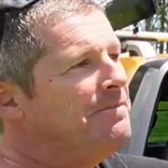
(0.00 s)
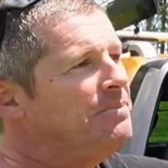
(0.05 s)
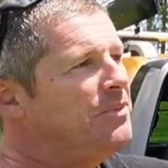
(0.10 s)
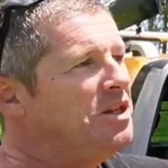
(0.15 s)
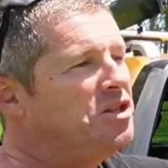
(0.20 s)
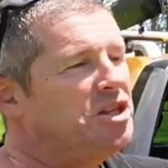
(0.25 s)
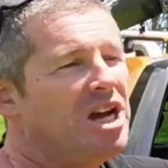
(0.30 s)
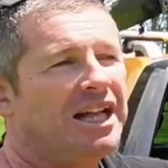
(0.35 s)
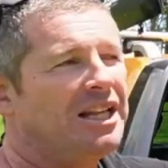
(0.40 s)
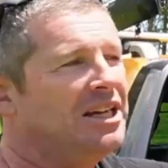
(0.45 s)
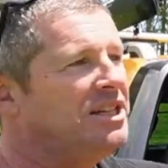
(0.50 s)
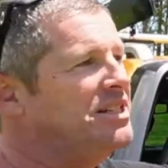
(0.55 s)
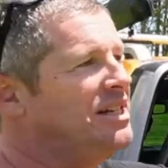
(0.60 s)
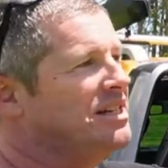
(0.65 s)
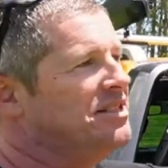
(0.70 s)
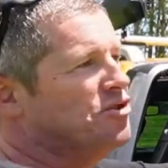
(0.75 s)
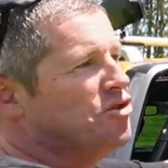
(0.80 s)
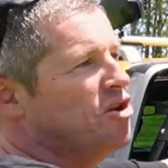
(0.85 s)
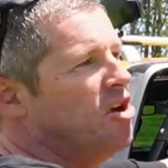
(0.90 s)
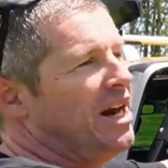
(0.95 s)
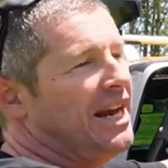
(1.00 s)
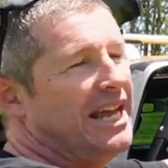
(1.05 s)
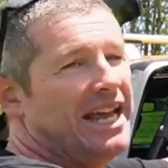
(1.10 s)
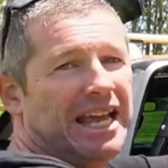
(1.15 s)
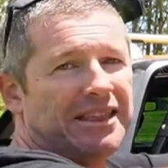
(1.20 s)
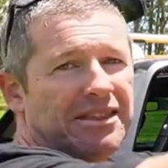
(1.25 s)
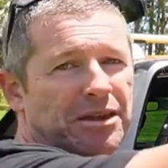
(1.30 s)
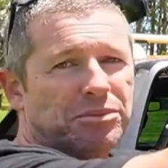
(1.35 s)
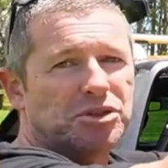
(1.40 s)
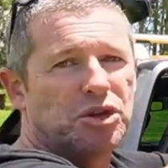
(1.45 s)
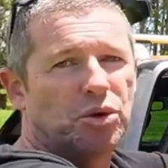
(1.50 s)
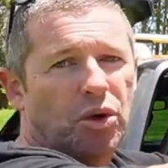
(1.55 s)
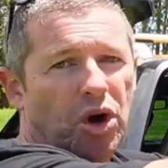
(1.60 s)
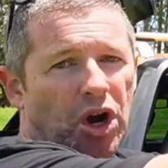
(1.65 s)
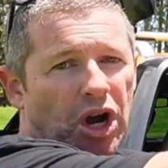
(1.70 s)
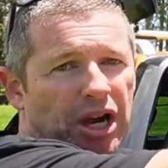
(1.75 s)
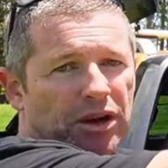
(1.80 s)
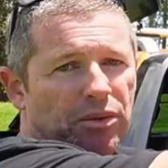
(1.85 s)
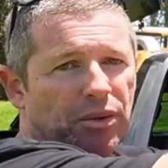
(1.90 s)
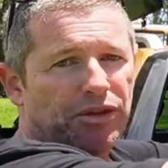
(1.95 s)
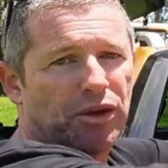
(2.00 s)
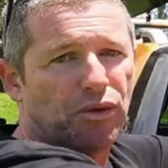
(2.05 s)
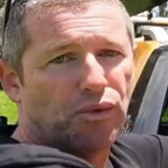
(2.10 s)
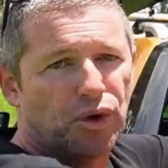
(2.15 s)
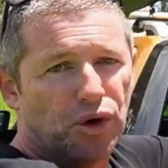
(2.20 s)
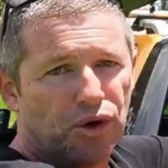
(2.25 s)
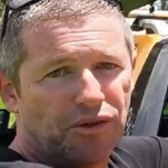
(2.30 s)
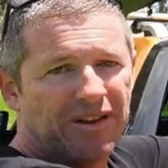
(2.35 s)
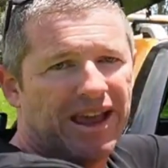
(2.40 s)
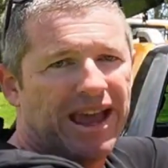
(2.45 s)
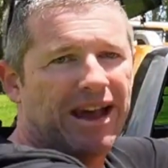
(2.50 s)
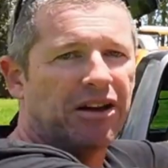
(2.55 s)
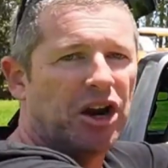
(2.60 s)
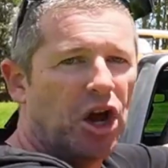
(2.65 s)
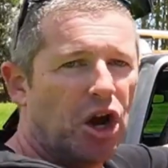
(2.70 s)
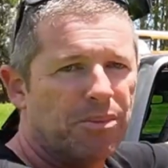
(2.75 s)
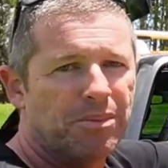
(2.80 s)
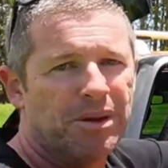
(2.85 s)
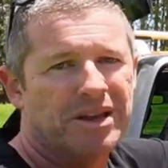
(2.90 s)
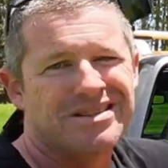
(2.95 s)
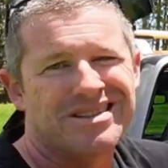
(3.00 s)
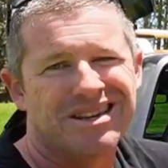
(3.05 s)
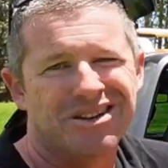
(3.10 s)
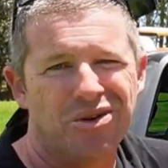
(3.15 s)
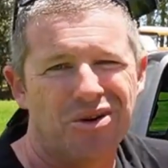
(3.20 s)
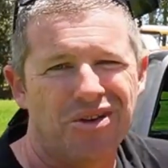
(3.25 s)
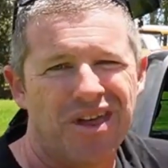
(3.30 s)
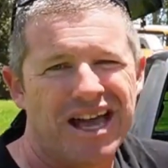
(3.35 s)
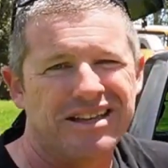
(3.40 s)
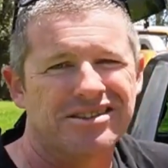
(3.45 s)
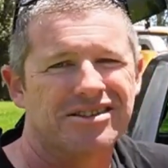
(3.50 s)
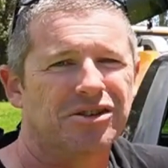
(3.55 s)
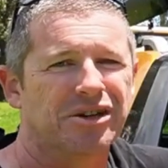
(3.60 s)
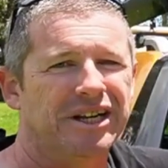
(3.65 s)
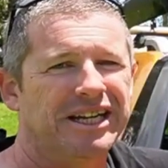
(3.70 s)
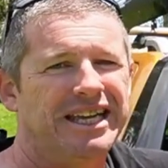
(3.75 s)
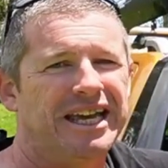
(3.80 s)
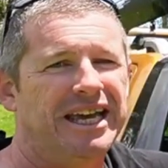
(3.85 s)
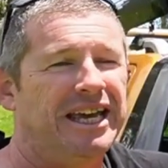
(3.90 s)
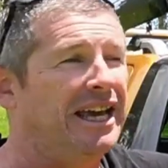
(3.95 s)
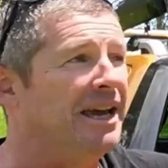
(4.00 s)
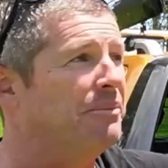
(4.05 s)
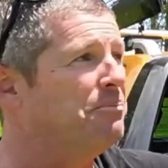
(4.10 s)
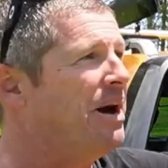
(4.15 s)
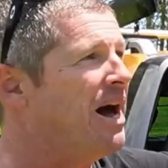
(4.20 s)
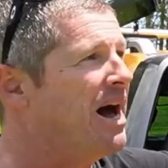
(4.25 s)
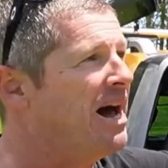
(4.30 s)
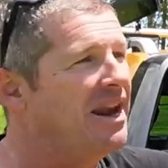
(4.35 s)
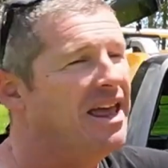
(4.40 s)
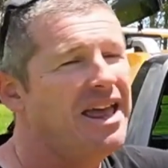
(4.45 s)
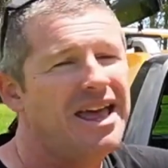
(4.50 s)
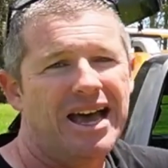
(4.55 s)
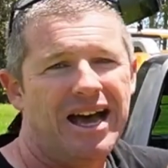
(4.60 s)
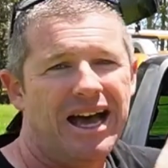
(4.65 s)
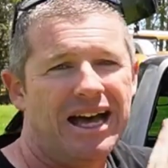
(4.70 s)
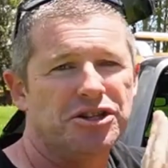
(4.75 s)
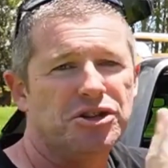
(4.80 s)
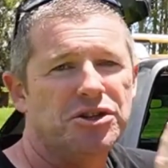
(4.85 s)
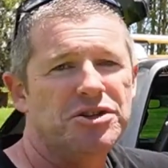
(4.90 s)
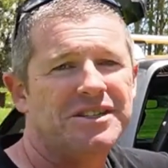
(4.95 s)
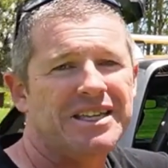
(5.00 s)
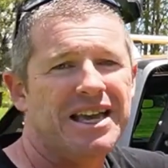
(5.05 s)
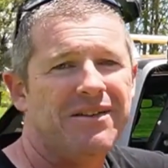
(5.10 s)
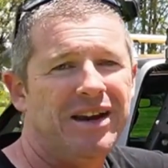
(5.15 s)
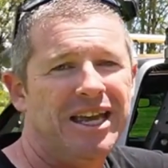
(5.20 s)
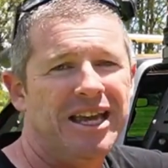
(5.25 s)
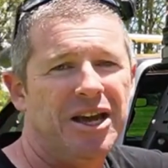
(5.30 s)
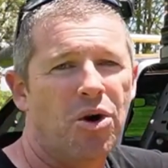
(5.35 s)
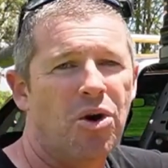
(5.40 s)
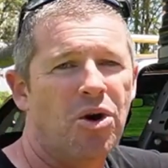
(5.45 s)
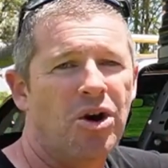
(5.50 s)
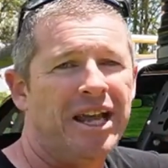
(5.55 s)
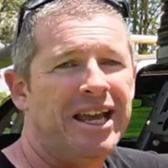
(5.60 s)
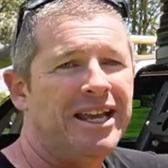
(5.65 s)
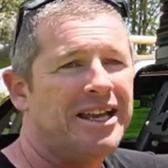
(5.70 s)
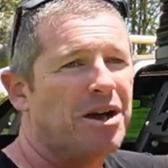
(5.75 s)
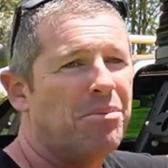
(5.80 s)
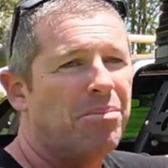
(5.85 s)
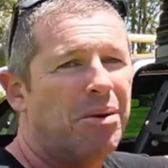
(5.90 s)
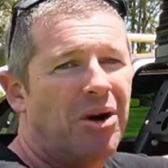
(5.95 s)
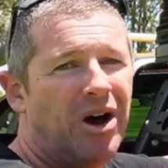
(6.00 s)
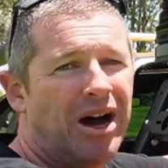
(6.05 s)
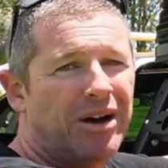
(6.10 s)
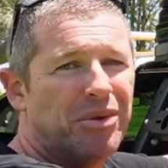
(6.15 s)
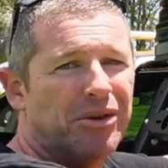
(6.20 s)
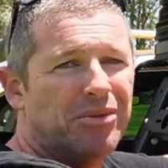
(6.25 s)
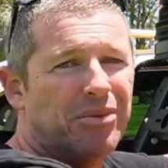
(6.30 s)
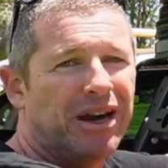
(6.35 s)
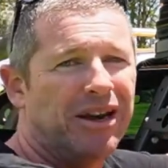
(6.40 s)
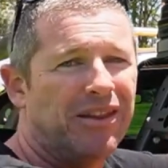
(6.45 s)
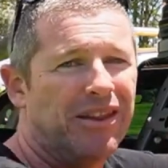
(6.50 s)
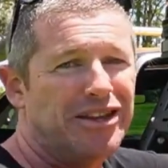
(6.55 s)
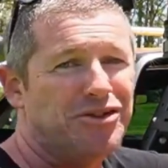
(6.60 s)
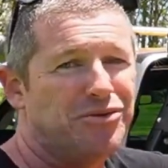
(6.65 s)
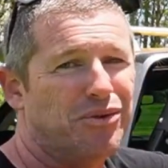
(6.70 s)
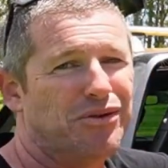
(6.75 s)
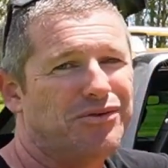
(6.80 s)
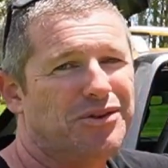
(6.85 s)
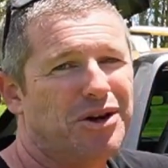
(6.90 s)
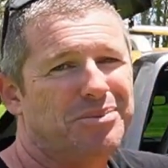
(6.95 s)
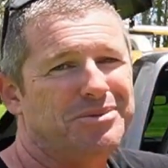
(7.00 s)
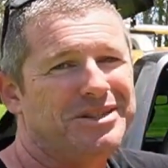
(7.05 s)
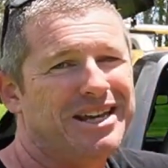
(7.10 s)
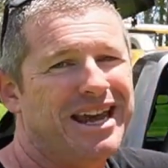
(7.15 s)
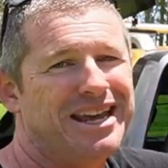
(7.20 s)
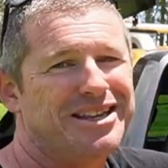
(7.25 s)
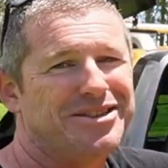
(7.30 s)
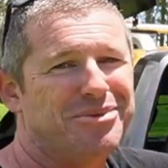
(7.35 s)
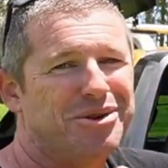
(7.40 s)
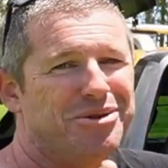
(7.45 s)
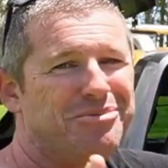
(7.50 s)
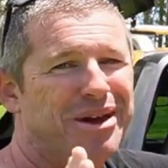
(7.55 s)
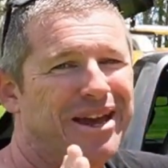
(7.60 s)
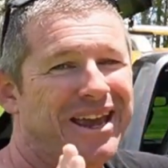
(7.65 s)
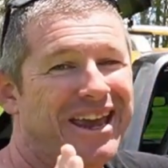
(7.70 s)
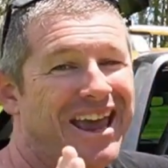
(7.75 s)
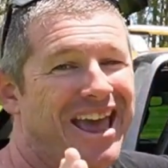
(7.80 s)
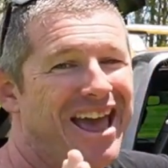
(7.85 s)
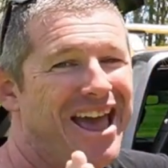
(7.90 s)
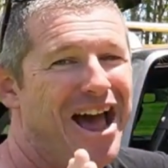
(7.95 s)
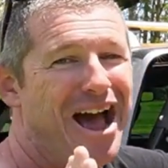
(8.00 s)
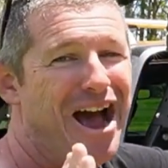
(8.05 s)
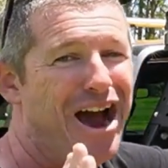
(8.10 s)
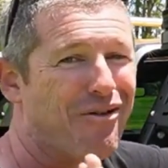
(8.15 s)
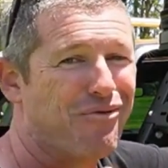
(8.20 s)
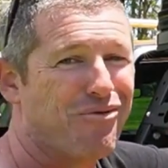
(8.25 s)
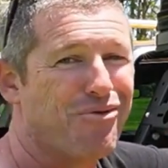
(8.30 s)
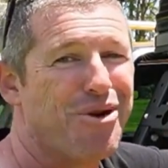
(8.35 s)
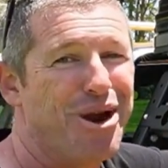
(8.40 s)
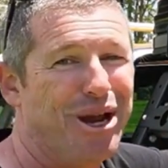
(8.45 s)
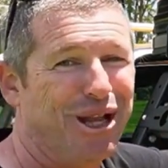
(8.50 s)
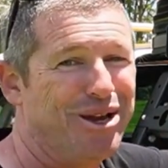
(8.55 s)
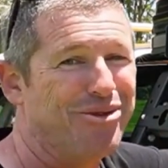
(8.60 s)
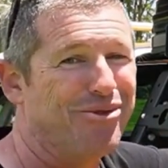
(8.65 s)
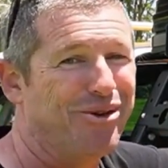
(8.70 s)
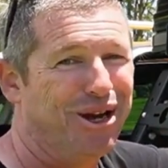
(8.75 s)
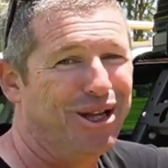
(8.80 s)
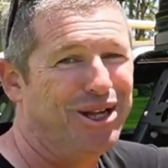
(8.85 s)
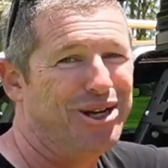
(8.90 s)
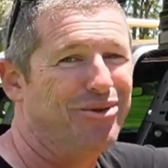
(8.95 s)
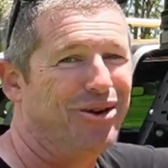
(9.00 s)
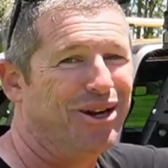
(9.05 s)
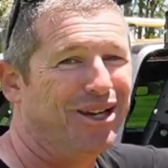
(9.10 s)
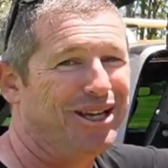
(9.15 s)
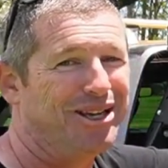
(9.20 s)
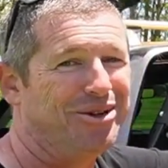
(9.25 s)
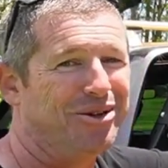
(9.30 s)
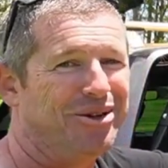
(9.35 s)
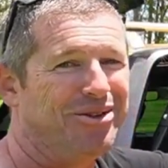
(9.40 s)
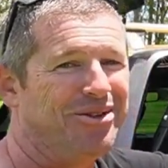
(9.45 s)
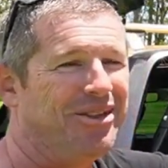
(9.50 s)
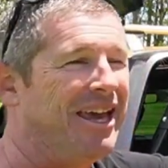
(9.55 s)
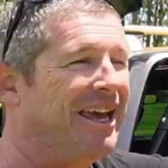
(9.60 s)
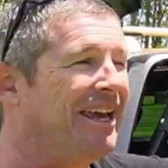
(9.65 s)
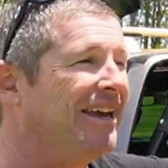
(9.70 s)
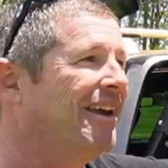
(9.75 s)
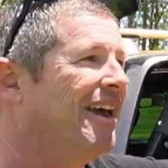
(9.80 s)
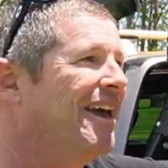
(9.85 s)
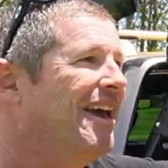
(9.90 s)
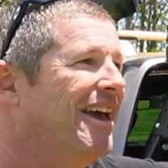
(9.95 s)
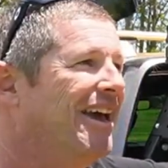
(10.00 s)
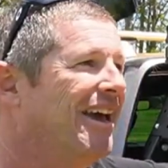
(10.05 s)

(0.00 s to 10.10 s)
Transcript: The challenge is trying to get them to work with the roof, how it opens and all that sort of gear. But a 270 awning combined with one of these rooftop tents would be a really, really, really good thing.